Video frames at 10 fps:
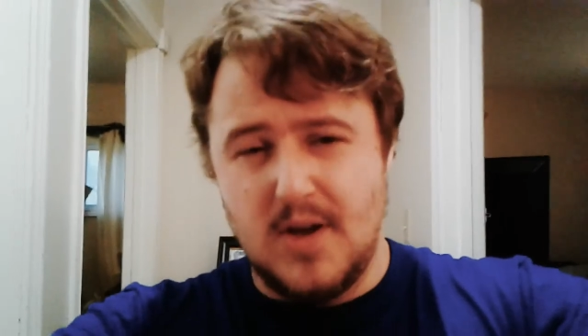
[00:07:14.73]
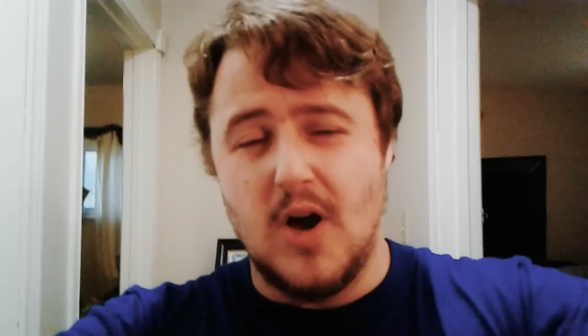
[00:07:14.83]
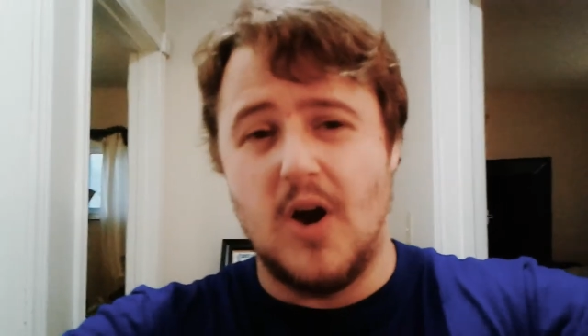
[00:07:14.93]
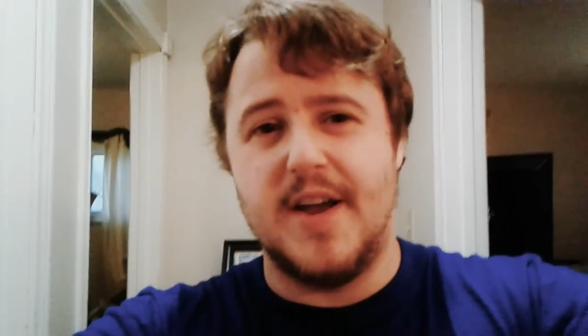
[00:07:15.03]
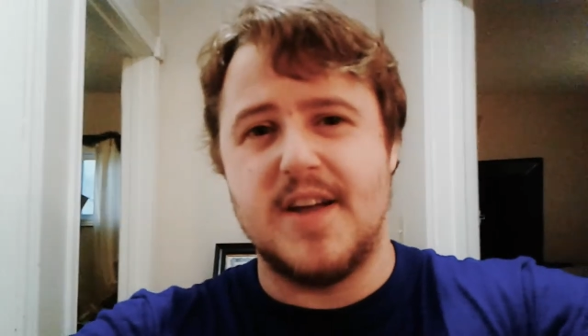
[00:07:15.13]

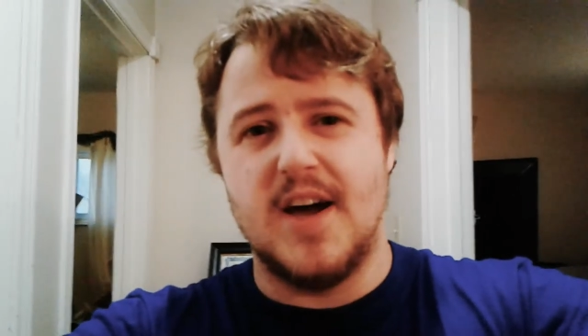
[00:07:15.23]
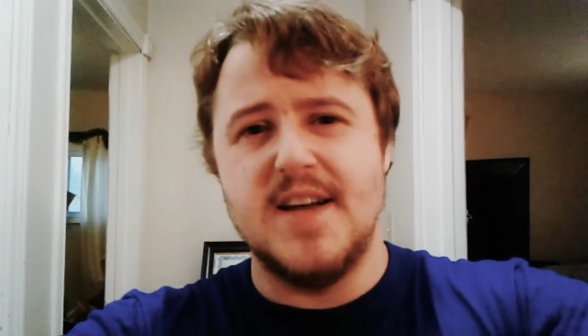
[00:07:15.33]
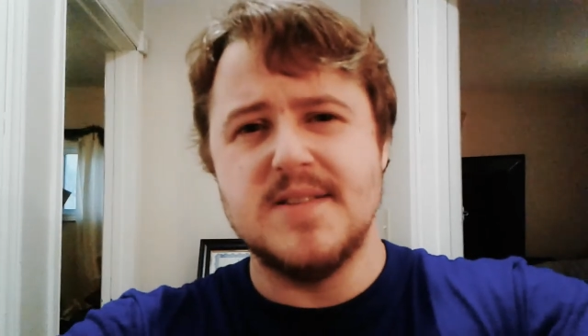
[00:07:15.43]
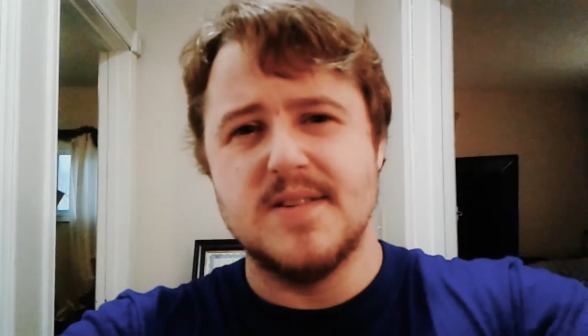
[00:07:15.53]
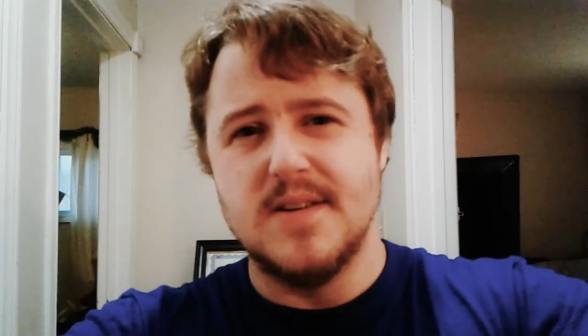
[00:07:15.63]
All right,
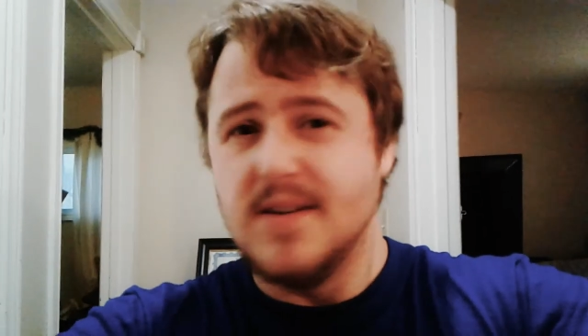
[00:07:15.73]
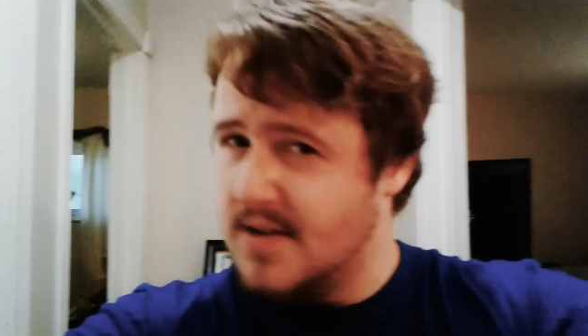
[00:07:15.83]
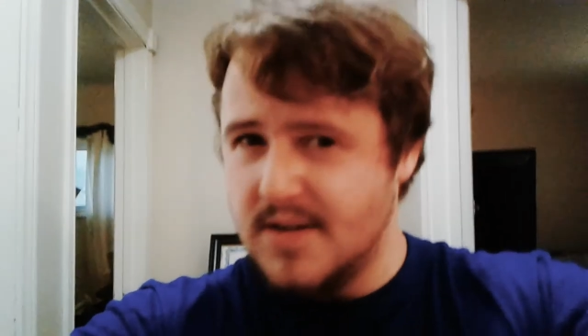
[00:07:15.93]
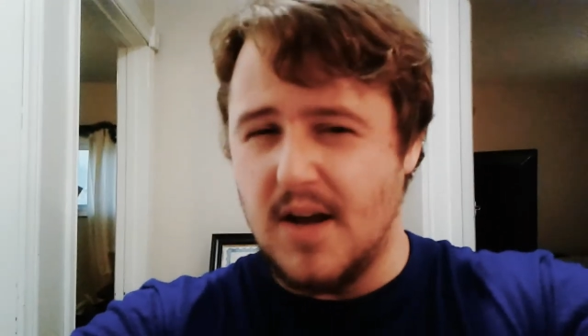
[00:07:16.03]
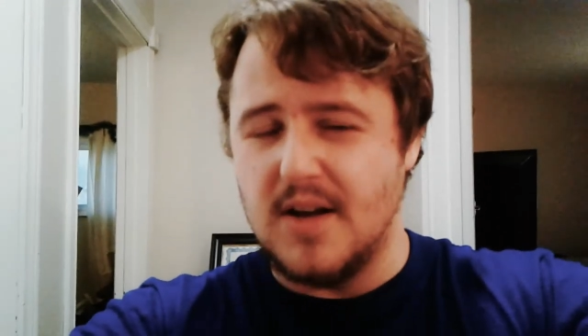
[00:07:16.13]
guys.
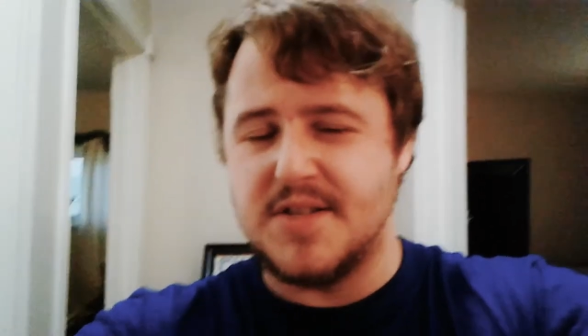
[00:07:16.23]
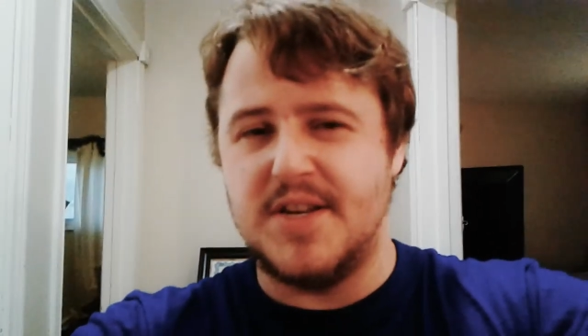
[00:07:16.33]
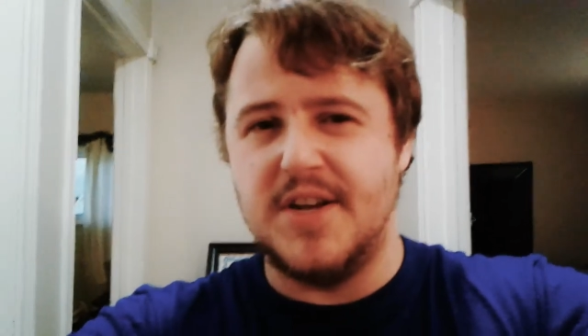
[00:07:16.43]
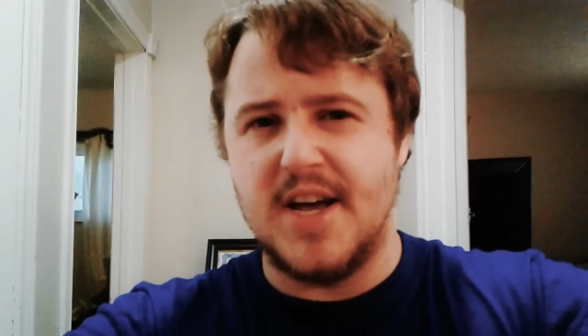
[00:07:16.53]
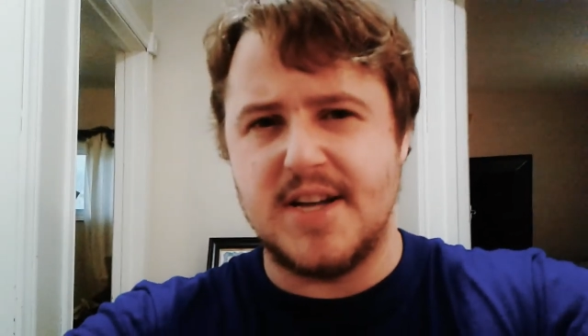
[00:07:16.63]
I'll see
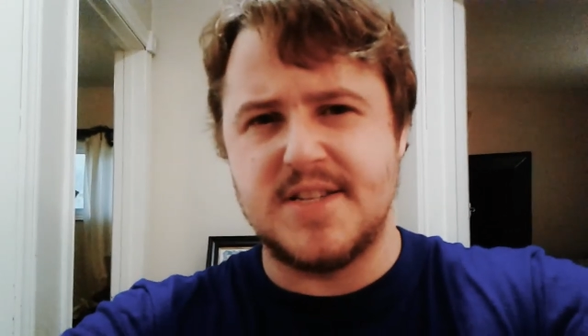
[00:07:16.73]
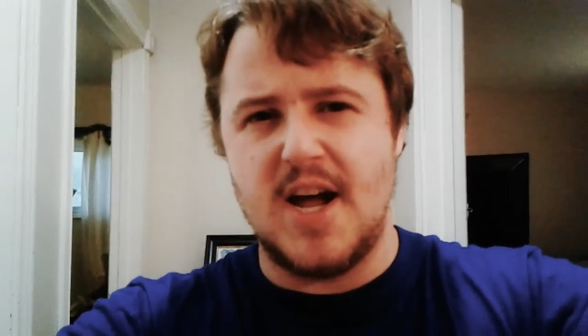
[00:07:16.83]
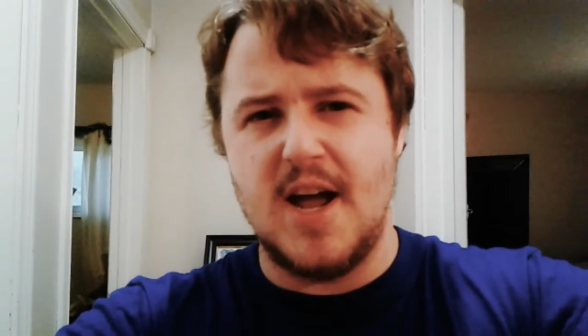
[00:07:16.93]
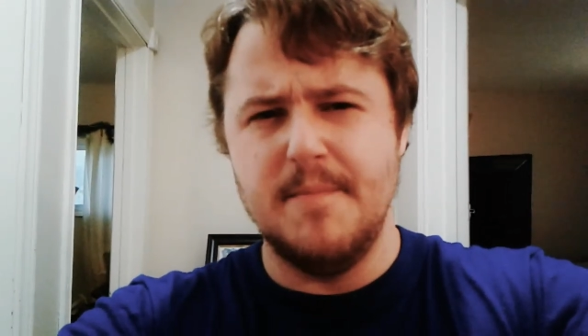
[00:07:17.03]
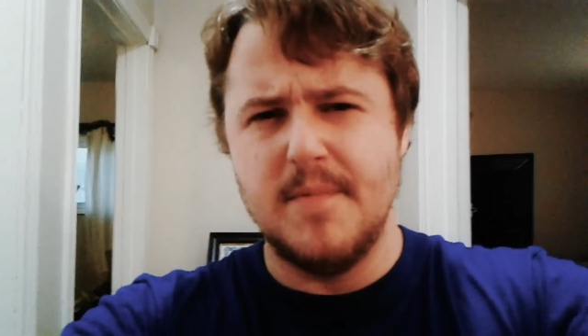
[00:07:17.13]
you next
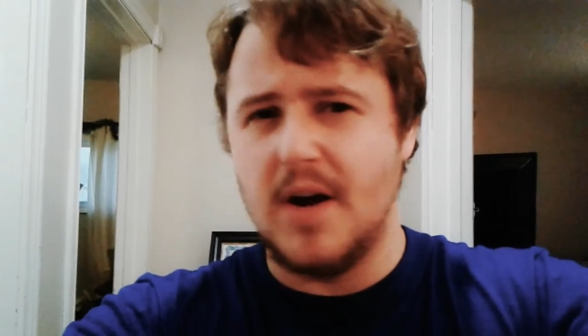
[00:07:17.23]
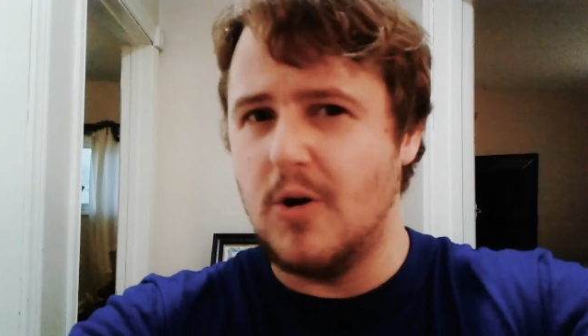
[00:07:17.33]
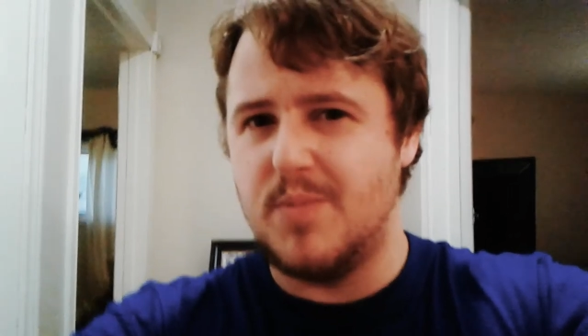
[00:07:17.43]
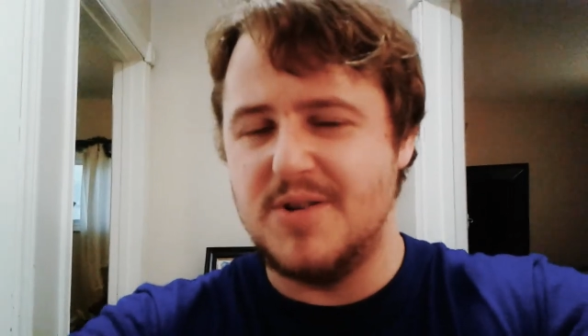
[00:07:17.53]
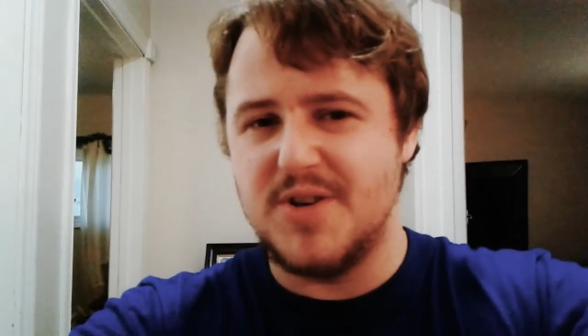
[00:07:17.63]
time.
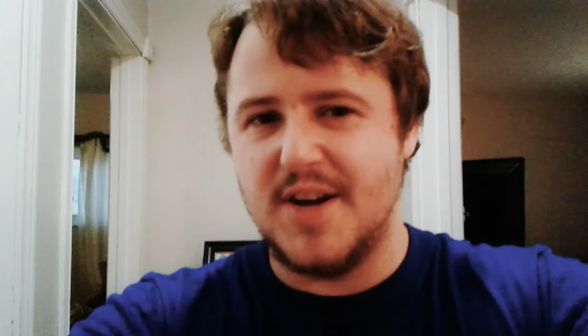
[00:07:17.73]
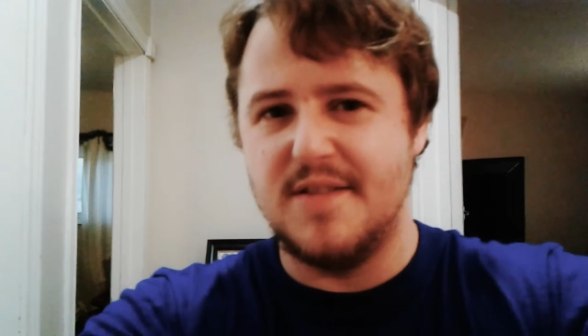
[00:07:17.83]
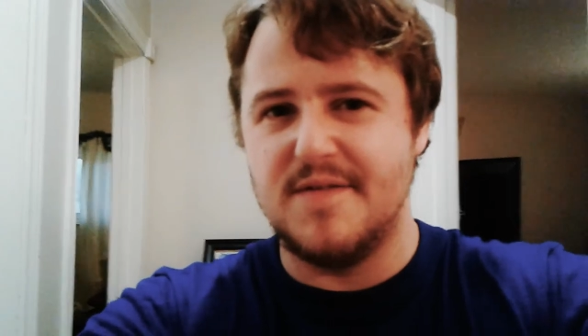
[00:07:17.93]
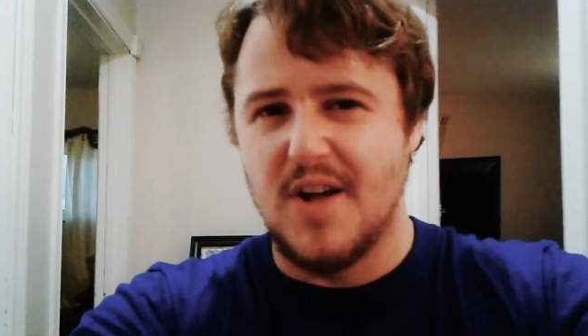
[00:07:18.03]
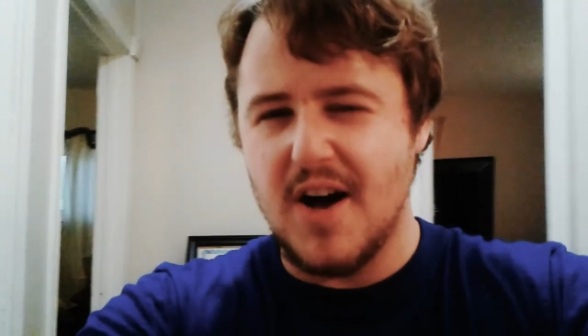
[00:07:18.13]
Hope you enjoyed the
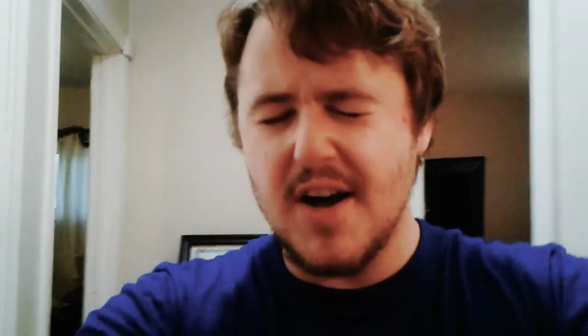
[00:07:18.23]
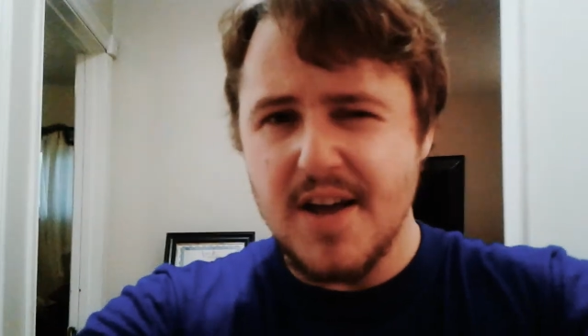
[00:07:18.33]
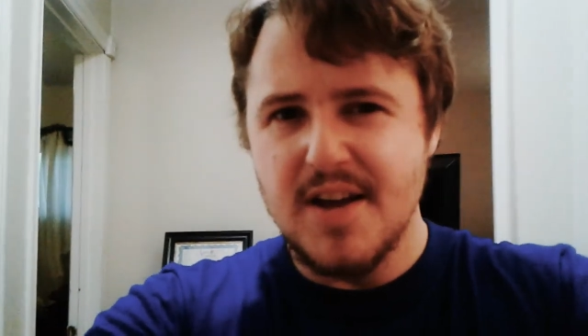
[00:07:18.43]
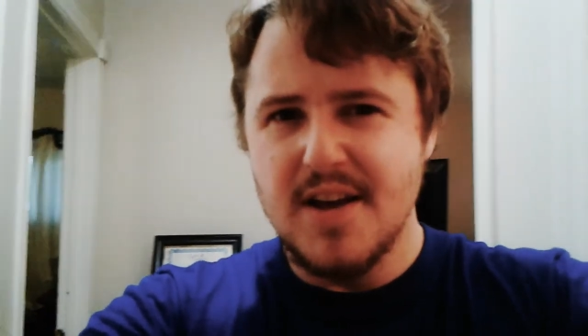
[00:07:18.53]
vlog.